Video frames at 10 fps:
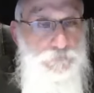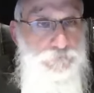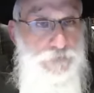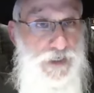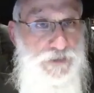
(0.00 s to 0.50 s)

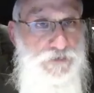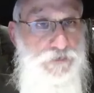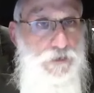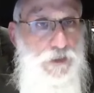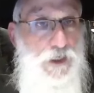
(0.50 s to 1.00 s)
Mind,
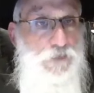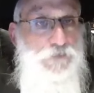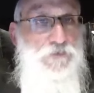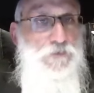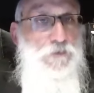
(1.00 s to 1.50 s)

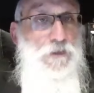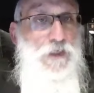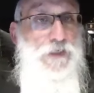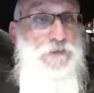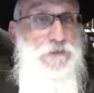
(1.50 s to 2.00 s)
heart,
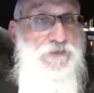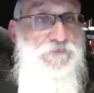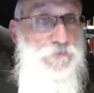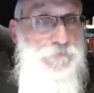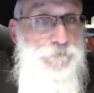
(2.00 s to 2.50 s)
and
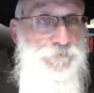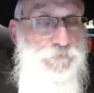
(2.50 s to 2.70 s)
liver.